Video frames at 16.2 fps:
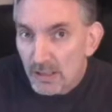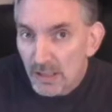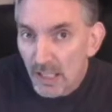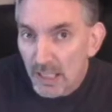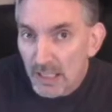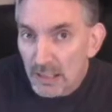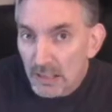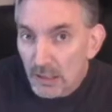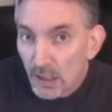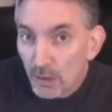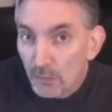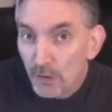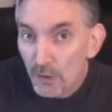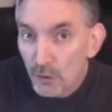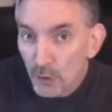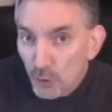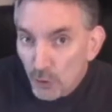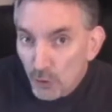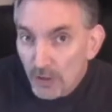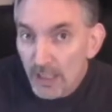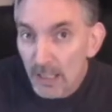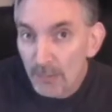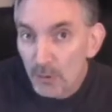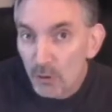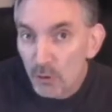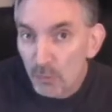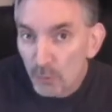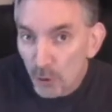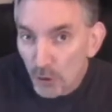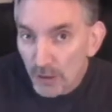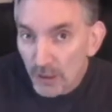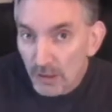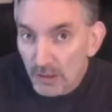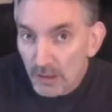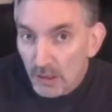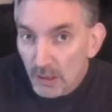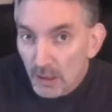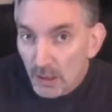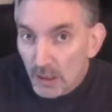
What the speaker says: a sign of a new chemical product